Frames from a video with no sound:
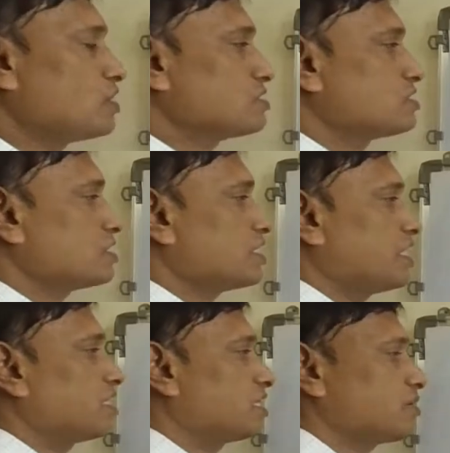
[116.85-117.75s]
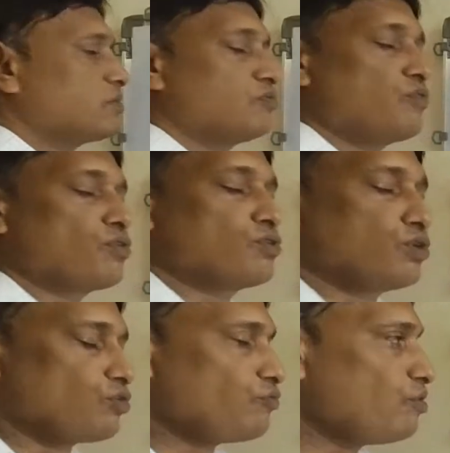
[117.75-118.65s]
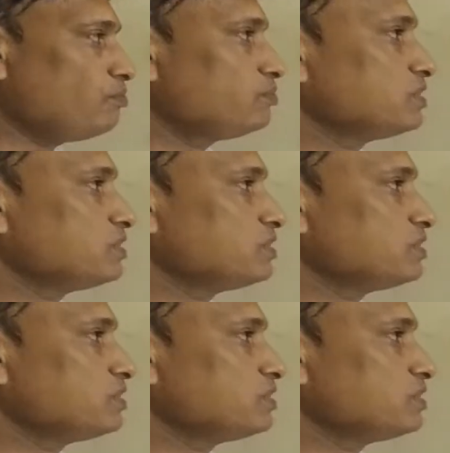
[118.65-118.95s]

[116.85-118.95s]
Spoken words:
construct the character table for chloroform,